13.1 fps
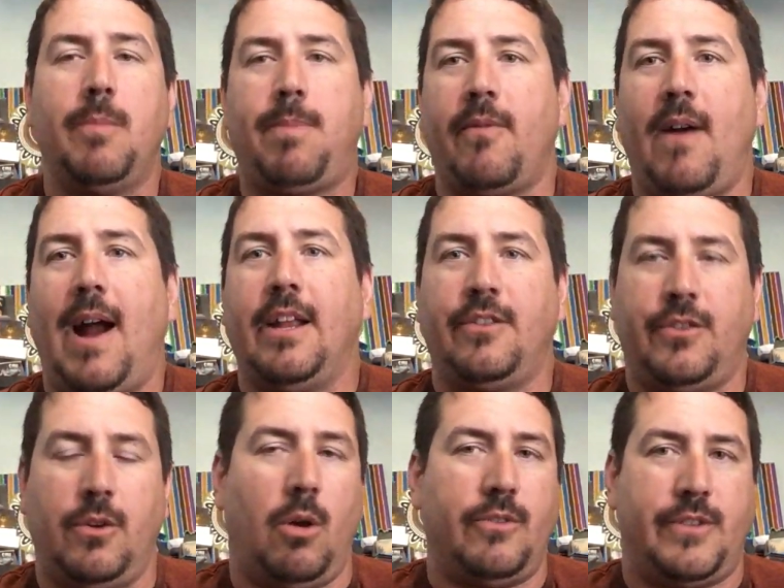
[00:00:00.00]
provided
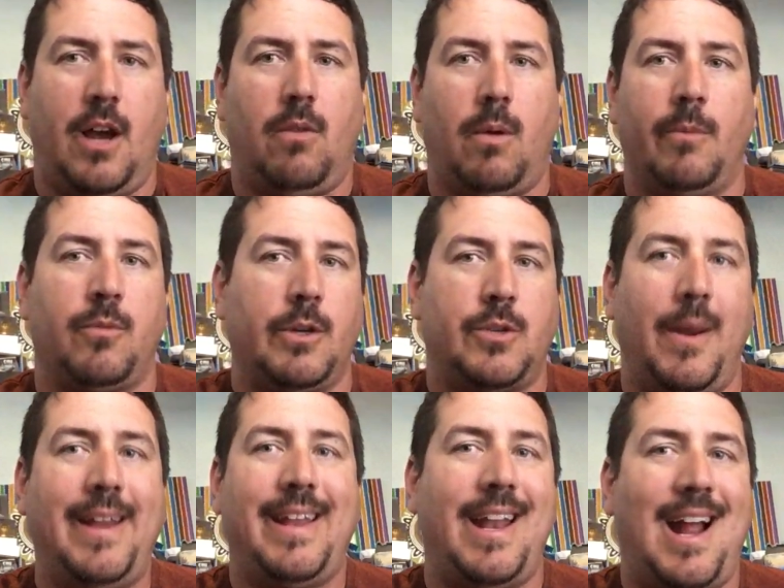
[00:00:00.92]
2 hotel rooms, which
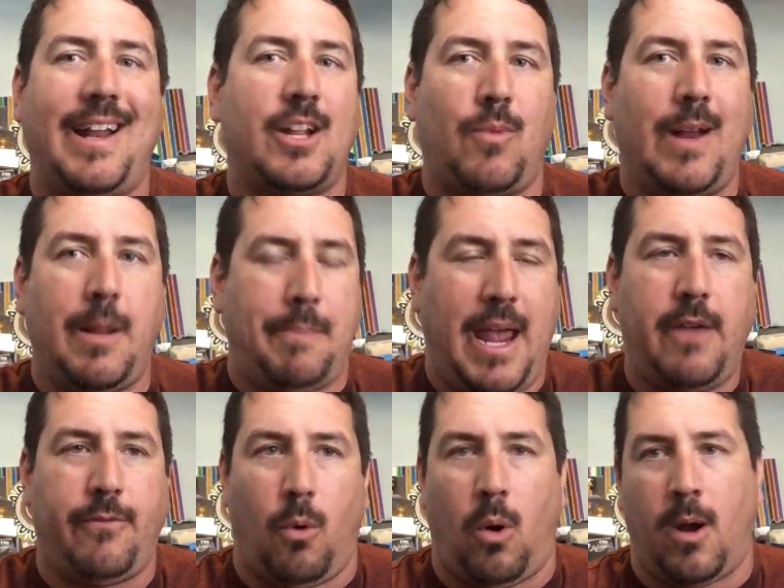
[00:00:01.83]
we did not agree to
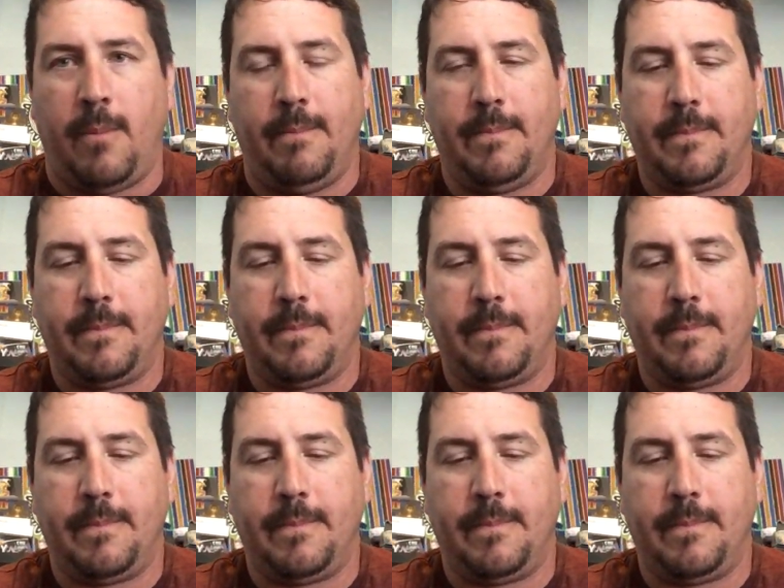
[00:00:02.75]
pay for.